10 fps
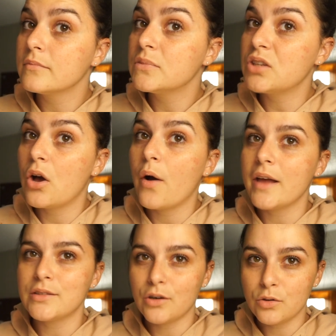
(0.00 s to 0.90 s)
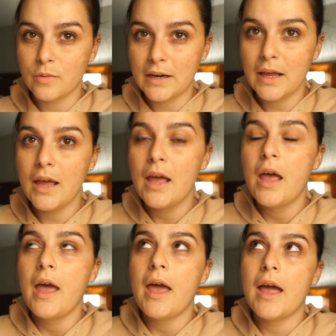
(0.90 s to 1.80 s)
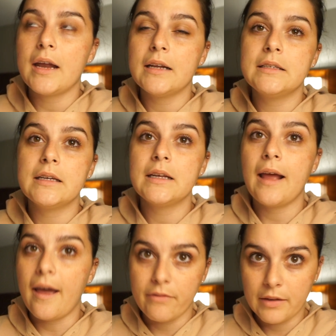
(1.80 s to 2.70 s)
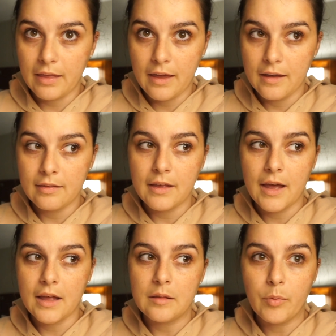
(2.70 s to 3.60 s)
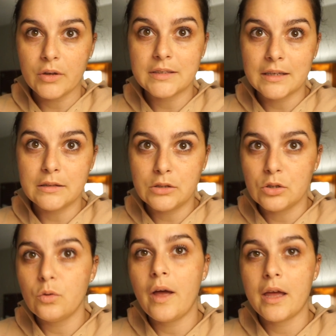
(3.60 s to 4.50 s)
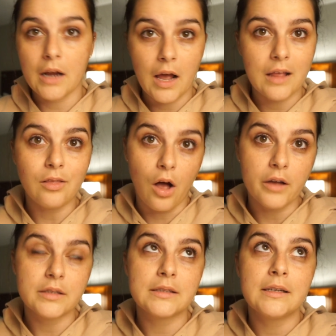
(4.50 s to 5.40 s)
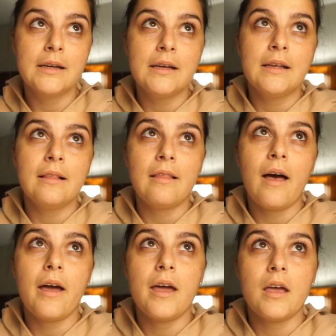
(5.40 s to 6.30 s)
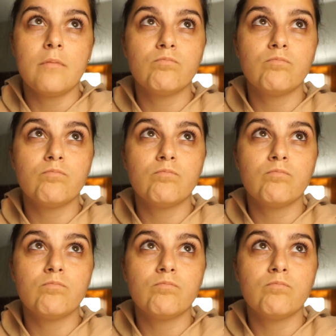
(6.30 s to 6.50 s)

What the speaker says: So I started to read it, and I did everything that the book says to do, and I lost like